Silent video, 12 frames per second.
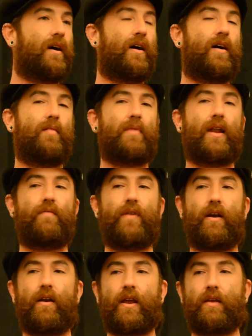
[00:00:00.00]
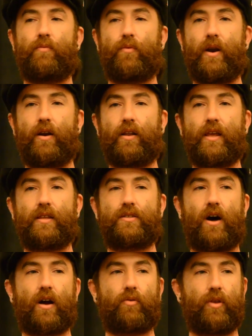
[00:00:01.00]
And I very rarely
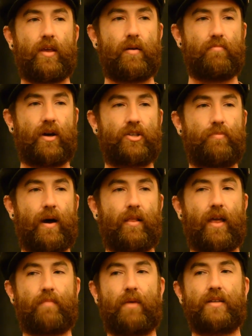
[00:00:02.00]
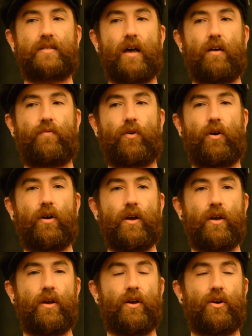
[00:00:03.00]
talk really much about myself or
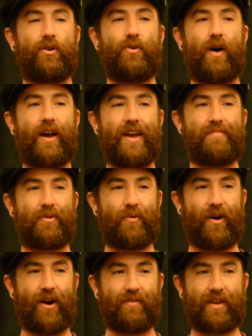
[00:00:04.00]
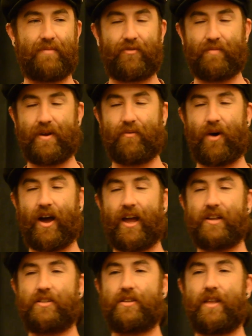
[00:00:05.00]
who I am or where I've come from and
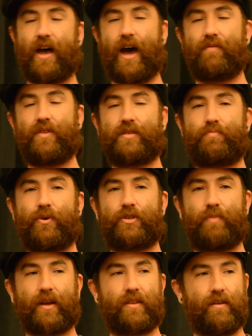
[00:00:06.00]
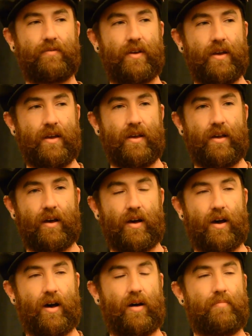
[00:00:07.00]
why I have this perspective
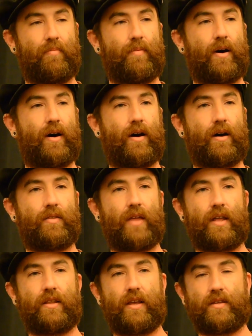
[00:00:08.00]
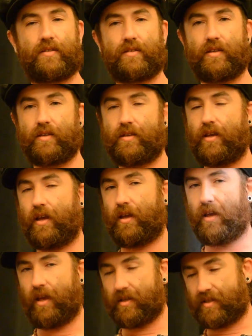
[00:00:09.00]
that is
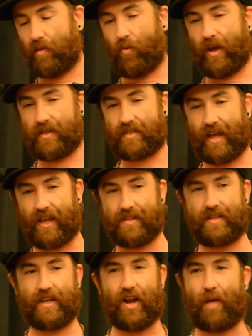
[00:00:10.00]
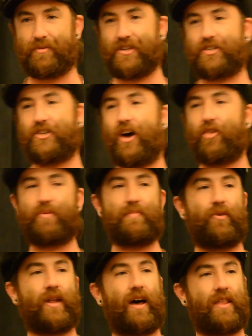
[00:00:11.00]
some ways stands in opposition to other
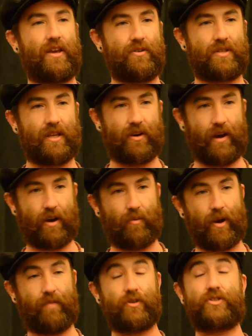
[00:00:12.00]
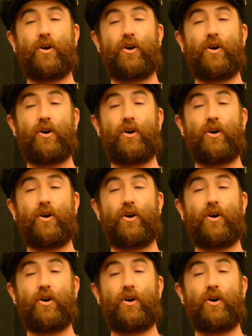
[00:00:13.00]
people and how they use the internet or whatever.